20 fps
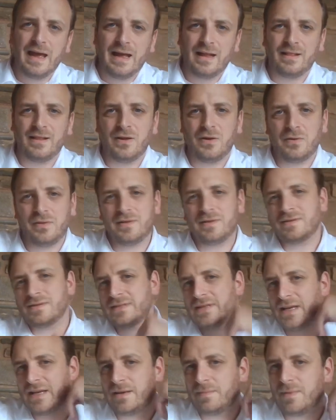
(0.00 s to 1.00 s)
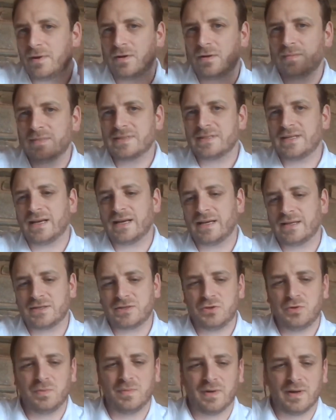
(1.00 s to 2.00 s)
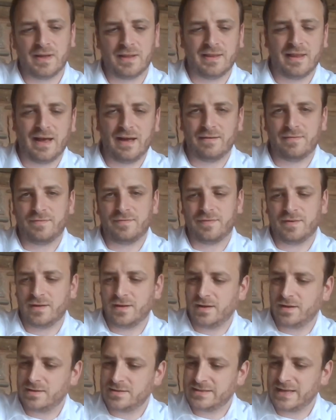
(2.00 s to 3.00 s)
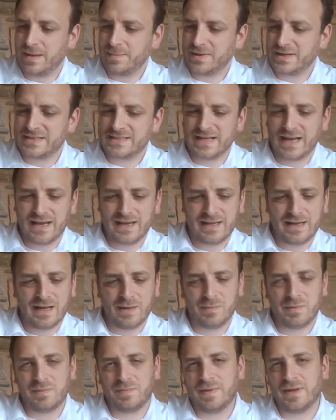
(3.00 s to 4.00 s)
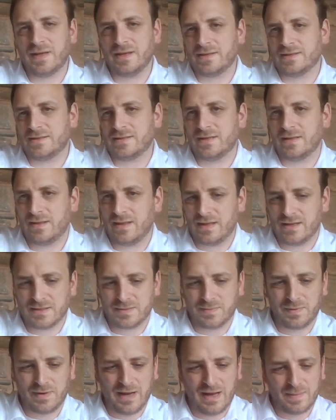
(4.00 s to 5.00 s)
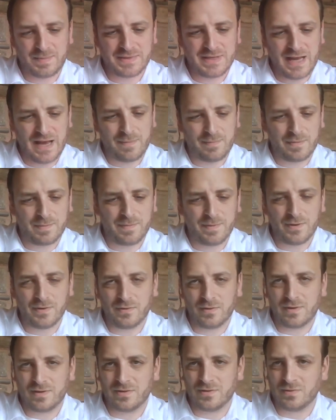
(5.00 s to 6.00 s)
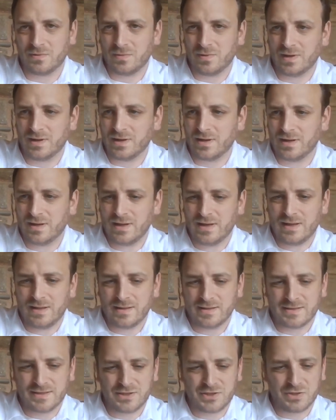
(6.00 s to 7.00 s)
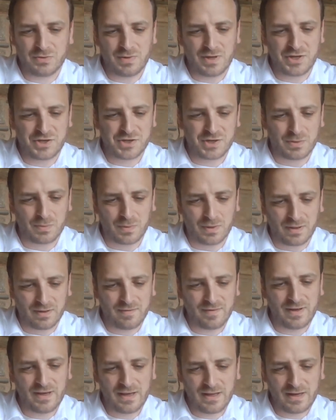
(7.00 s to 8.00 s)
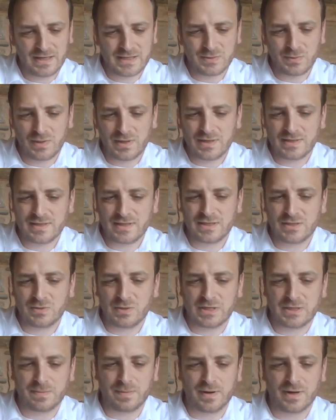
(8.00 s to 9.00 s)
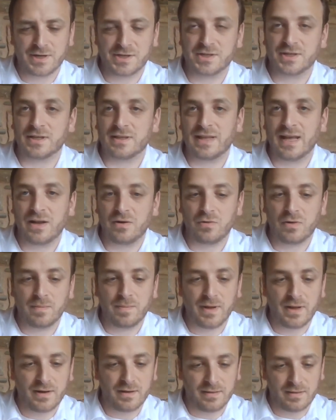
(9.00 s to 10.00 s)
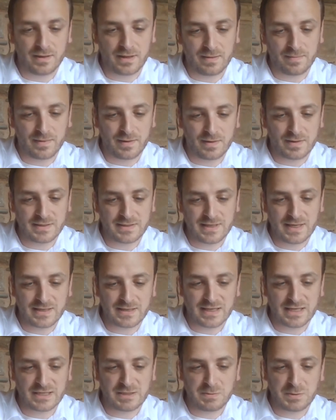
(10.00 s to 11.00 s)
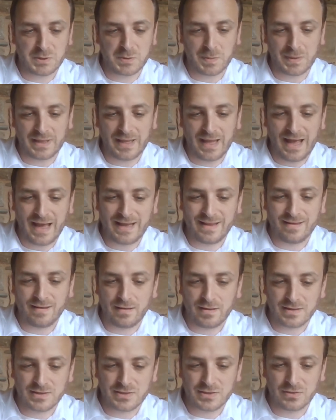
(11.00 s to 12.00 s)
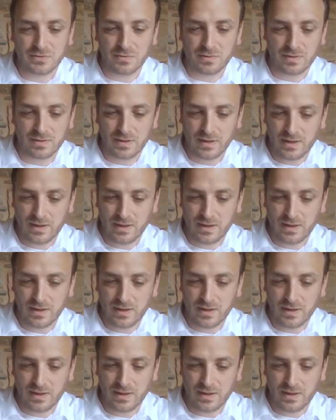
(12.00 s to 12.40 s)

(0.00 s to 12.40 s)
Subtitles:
Although there is a Gemara in Maseches Yoma, Daf Samach Zayin Amud Beis, that is perhaps apropos to the situation we're living in, as well as this week's Parsha. Tan Rabbanan, the Gemara says, Es Mishpatai Ta'asu.